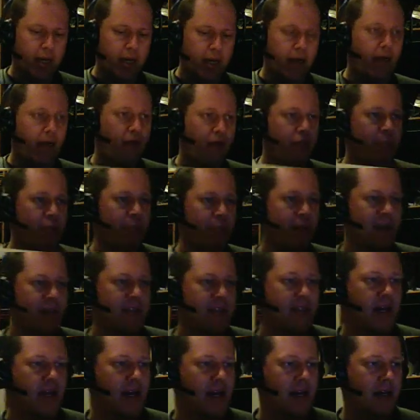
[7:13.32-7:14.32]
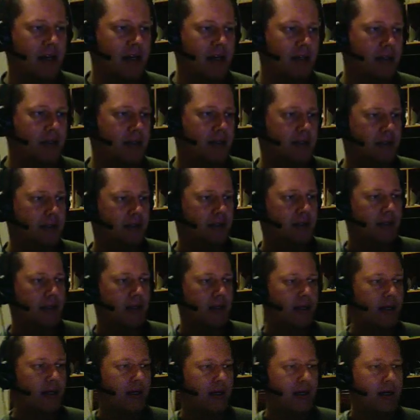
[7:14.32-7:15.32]
on the back side
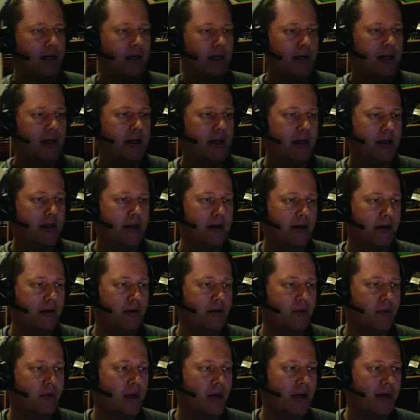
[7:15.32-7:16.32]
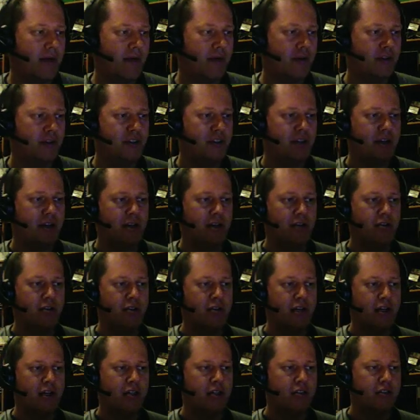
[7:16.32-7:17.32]
here we have our standard
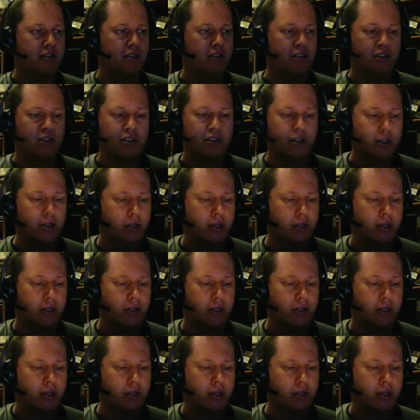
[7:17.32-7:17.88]
connectors.